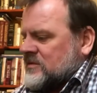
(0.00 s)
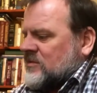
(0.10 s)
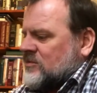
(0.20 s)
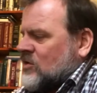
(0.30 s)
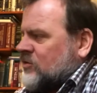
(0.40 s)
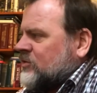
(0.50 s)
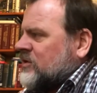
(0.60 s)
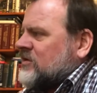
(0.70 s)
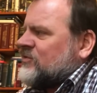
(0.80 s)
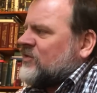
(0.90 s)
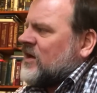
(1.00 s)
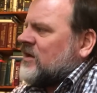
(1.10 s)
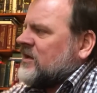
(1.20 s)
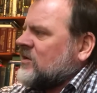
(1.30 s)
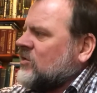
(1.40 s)
I'll go through these
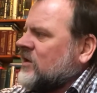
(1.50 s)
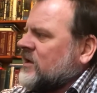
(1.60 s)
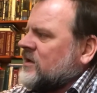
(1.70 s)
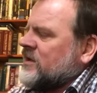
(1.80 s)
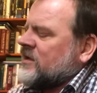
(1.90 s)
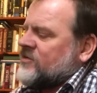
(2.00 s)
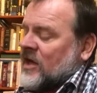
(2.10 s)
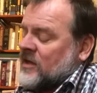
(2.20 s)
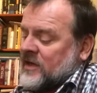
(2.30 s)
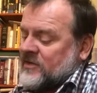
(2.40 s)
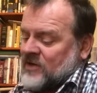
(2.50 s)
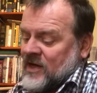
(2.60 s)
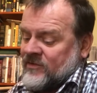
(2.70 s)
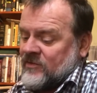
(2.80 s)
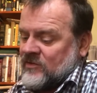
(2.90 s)
fairly quickly. Because, like I say, I
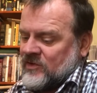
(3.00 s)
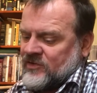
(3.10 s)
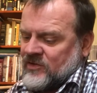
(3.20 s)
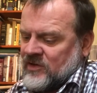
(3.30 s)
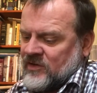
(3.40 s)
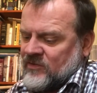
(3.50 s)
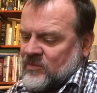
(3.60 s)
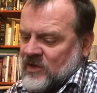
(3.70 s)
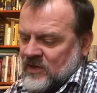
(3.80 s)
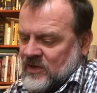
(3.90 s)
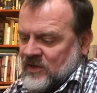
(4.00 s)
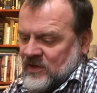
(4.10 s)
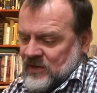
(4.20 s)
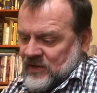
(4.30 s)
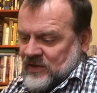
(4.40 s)
haven't even listened to any of them.
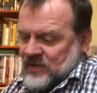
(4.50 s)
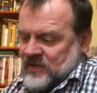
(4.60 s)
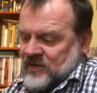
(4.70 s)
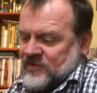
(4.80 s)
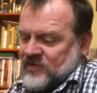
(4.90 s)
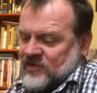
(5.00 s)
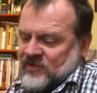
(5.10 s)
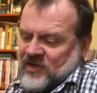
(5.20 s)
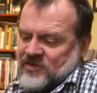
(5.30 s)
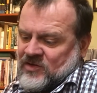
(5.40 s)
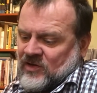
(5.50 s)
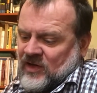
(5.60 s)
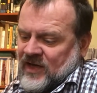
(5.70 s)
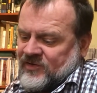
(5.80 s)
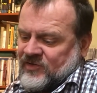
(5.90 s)
This is Essential
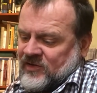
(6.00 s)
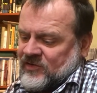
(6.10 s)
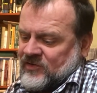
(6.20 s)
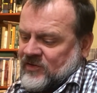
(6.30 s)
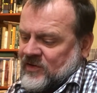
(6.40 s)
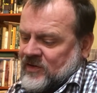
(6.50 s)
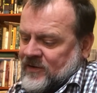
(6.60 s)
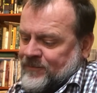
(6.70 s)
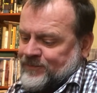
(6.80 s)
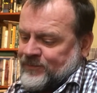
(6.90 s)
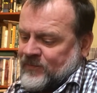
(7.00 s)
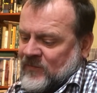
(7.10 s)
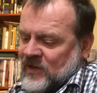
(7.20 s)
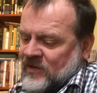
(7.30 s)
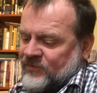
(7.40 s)
Classics,
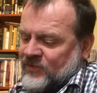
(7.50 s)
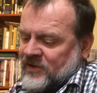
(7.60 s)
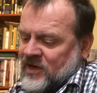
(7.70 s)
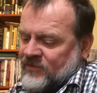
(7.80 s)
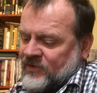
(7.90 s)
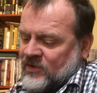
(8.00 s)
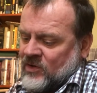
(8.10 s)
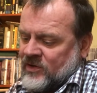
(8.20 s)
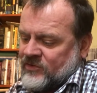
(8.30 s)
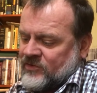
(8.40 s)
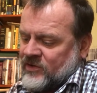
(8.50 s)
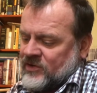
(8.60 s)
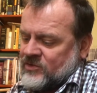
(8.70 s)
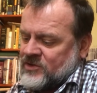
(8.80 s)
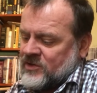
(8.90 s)
the Philadelphia Orchestra,
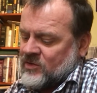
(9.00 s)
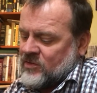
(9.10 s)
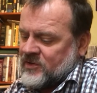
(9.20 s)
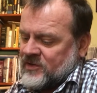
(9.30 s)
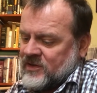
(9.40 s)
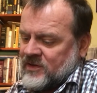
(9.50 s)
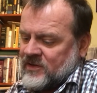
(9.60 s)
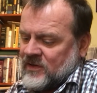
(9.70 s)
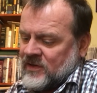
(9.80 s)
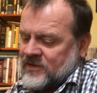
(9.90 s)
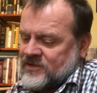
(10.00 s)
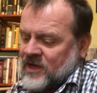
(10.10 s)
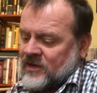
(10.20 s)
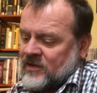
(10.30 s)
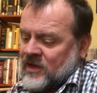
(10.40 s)
Eugene Ormandy,
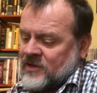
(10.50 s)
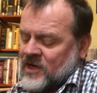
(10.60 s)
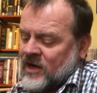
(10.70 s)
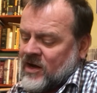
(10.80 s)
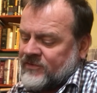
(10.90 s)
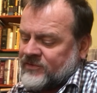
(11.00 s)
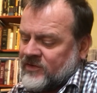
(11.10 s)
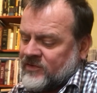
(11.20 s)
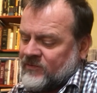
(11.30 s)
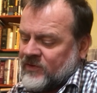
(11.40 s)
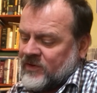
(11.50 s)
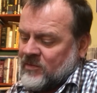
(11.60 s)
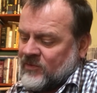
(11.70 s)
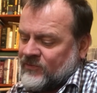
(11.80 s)
Tchaikovsky Symphony No.